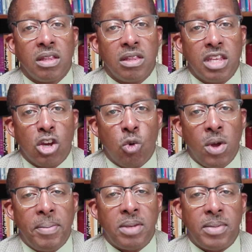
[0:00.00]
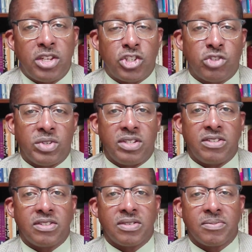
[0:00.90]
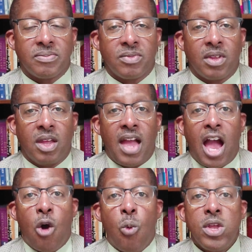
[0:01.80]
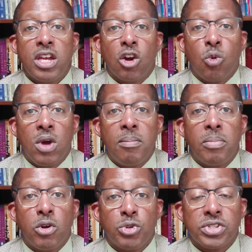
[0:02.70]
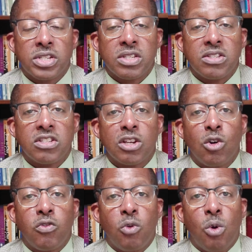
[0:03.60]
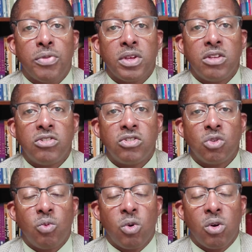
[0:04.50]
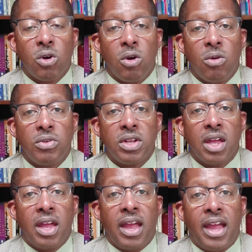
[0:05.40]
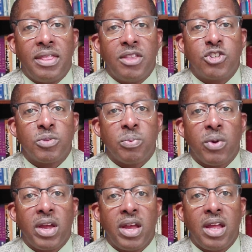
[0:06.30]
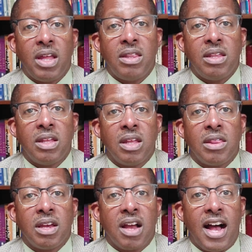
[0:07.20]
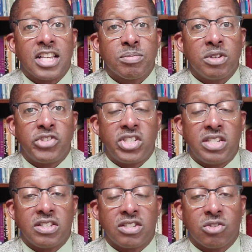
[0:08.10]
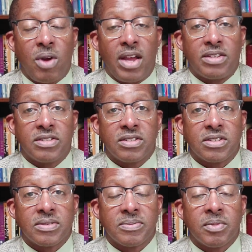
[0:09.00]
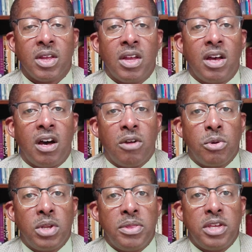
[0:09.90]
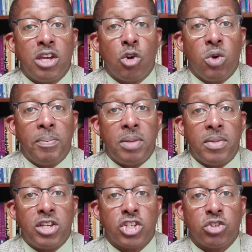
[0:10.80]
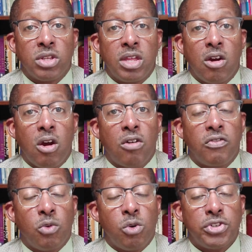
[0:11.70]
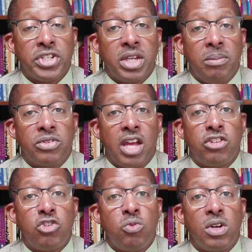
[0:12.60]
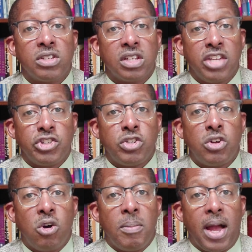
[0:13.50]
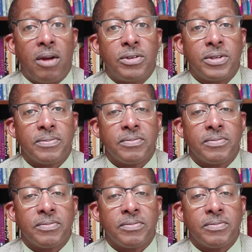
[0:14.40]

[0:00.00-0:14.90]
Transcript: the equipping ministries, how we equip persons to go forth into the world and to spread the gospel of Jesus Christ. Underneath the equipping ministry, there are four teams that I do want to let you know about.